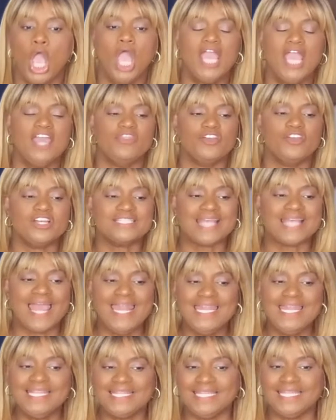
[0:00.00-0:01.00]
If there's
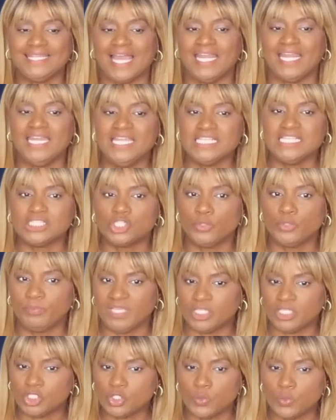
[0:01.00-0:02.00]
anything that needs to
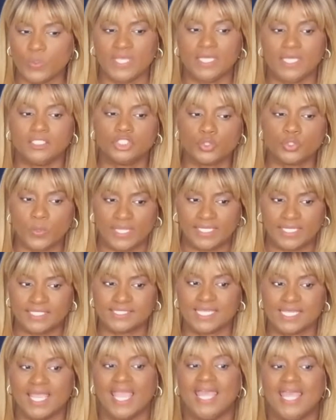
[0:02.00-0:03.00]
be
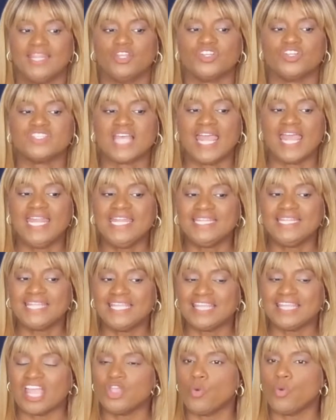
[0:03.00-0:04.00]
tweaked, there's
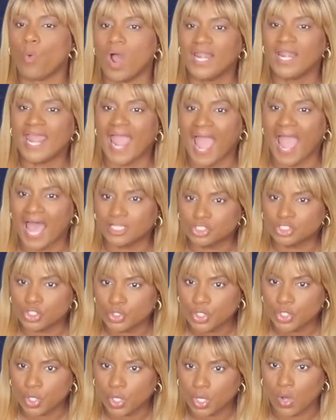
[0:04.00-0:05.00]
anything that you want to add to
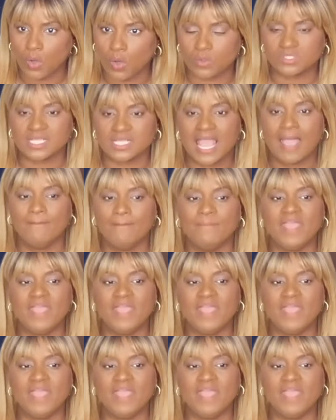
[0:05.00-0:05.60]
your goals.